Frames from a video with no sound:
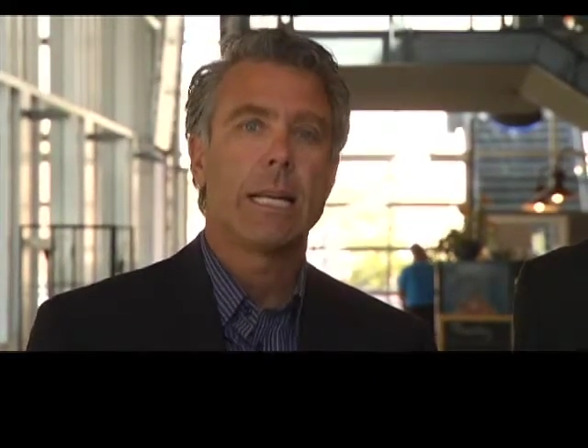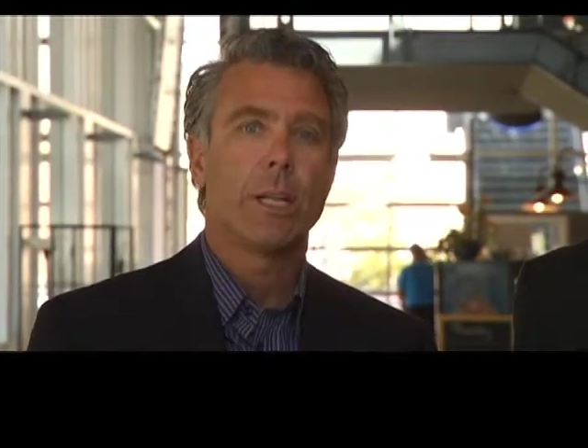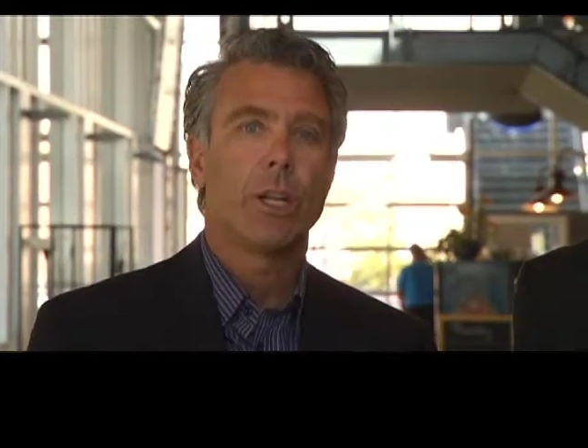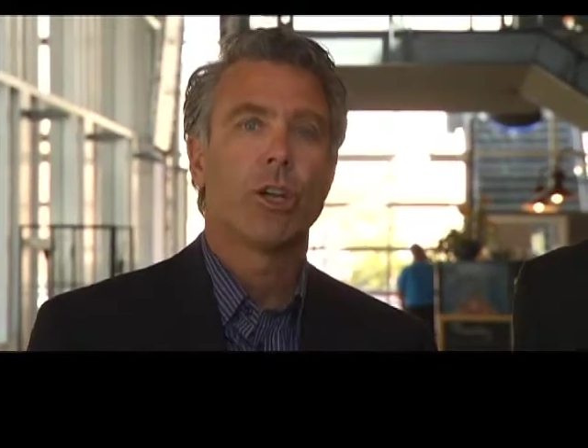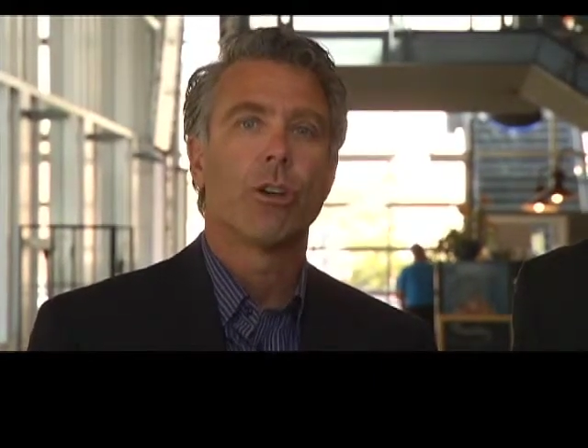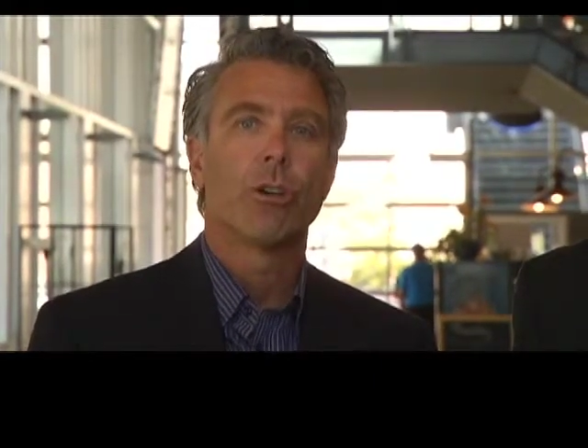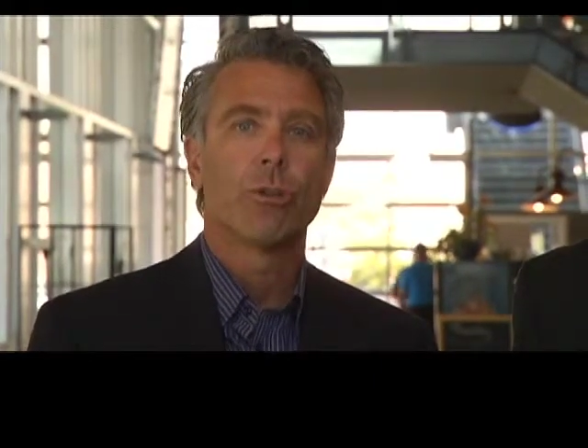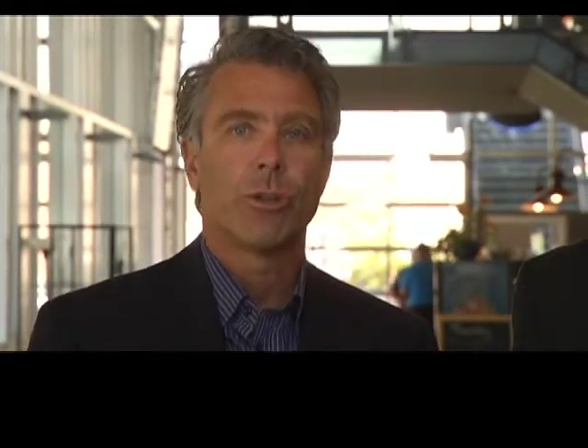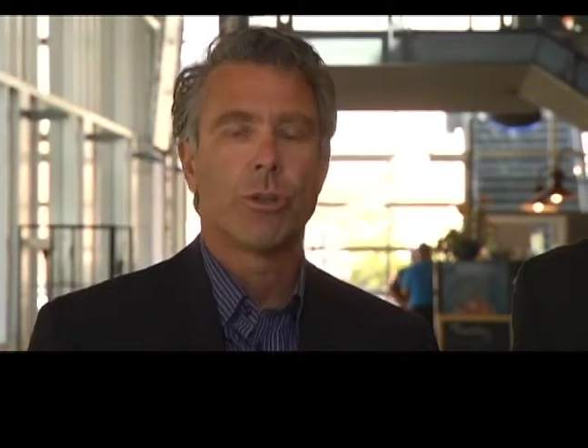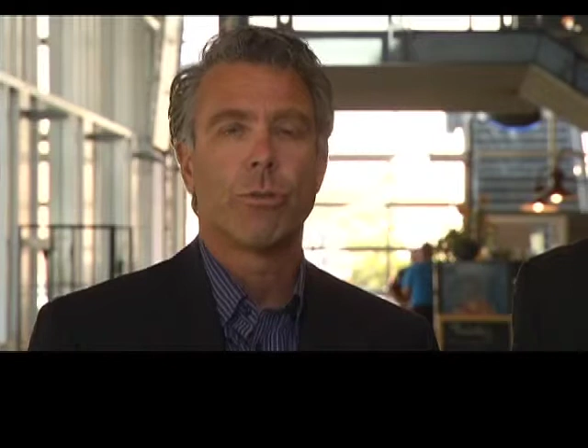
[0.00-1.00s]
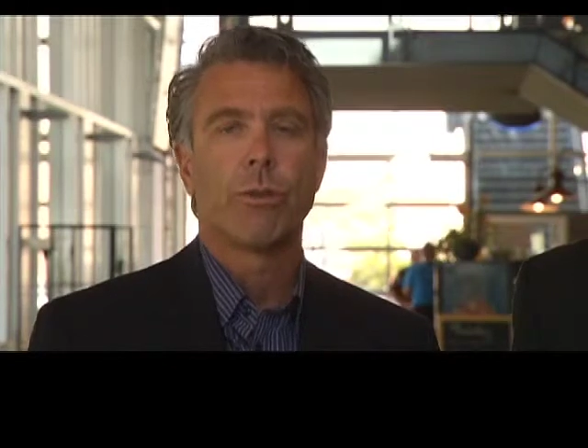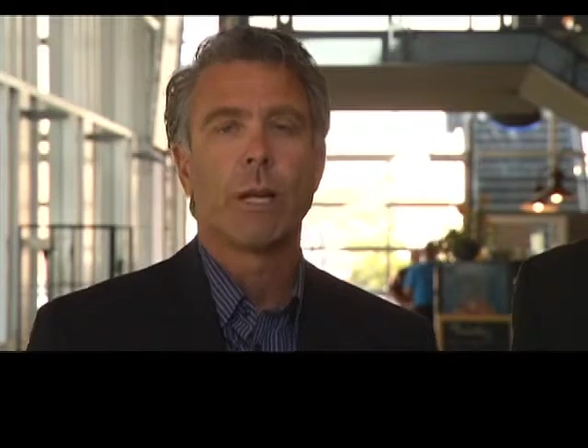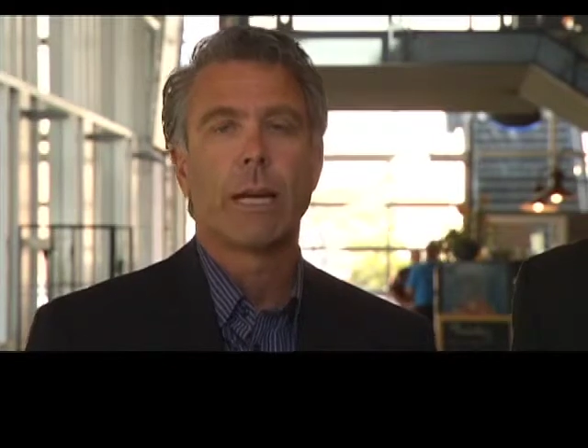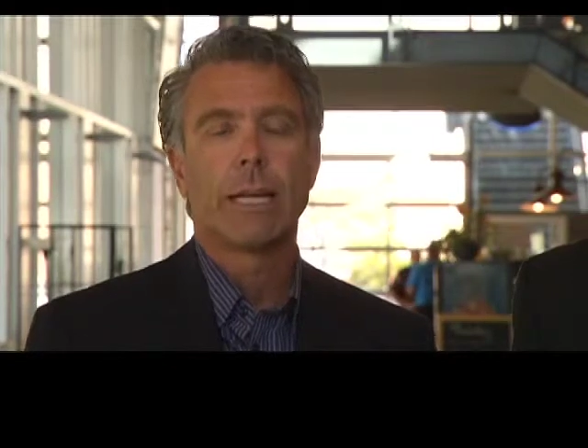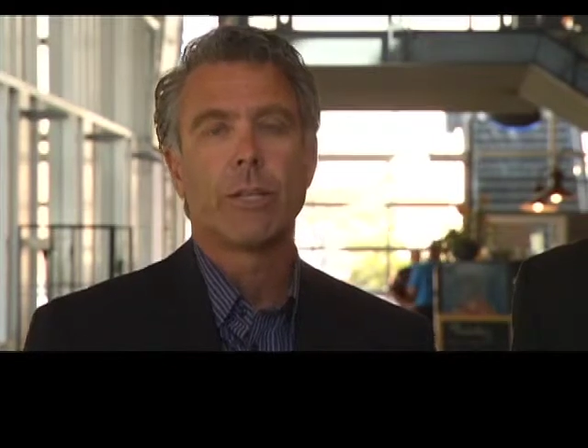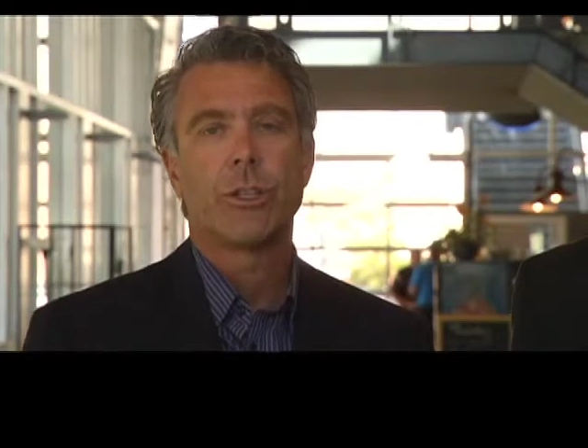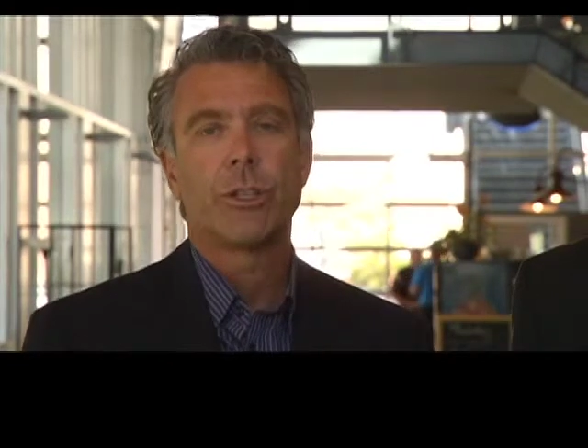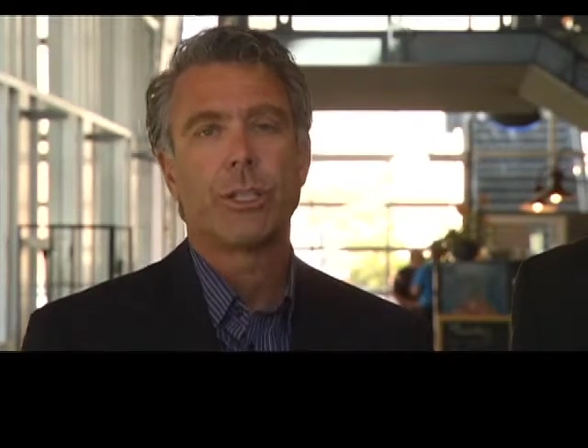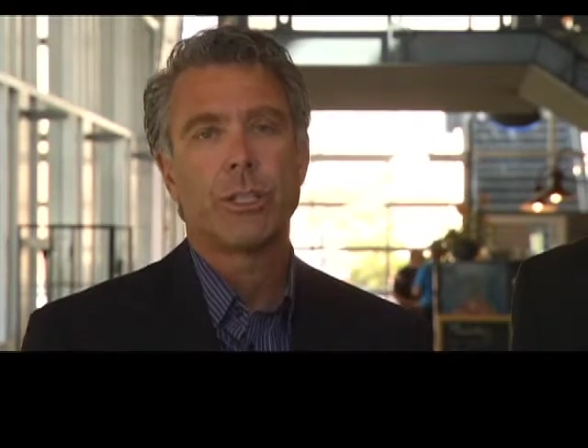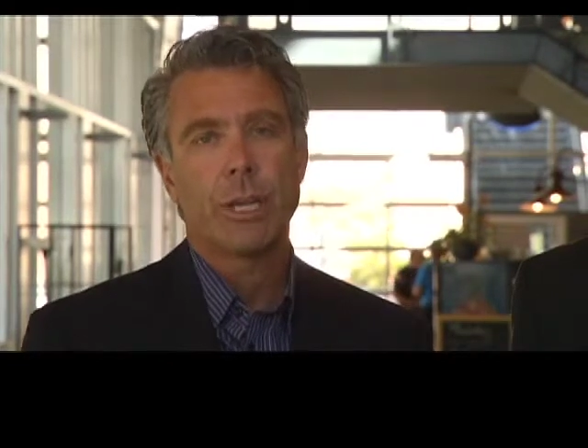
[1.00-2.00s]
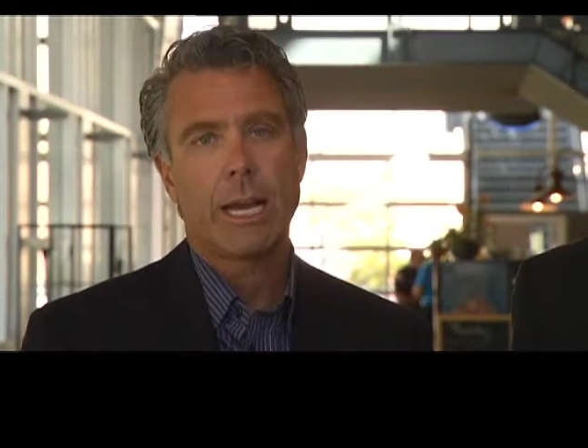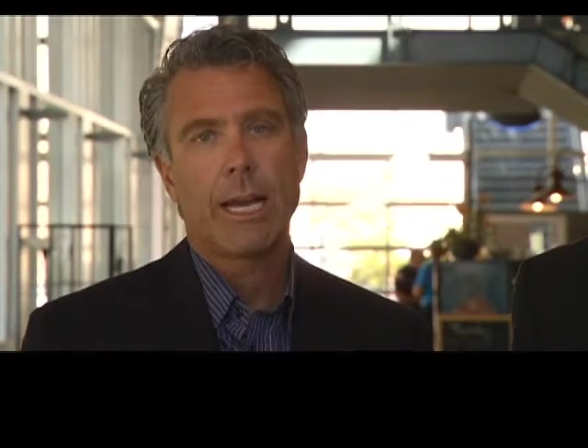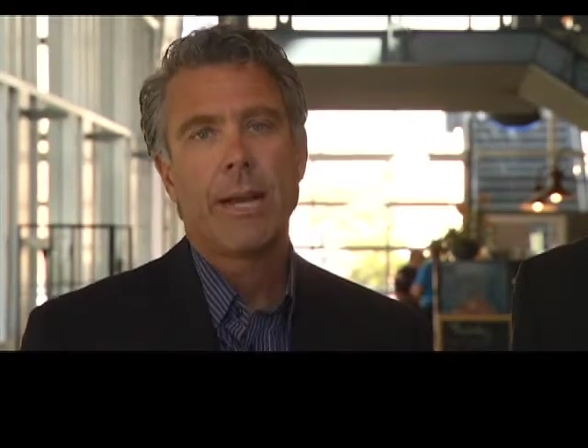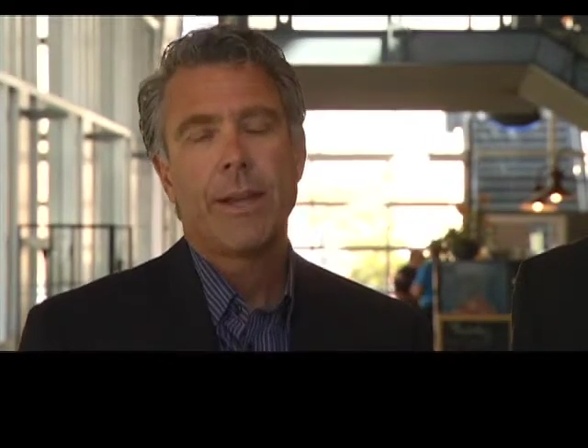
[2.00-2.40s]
in the Eurozone, I guess you could say.